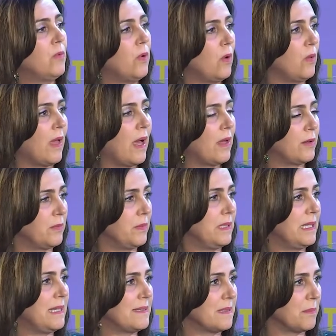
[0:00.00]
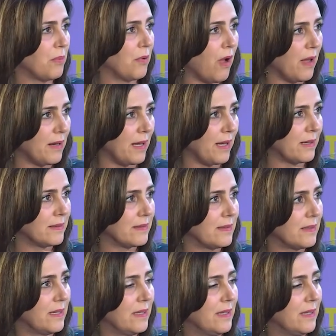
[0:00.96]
roll out or release a product.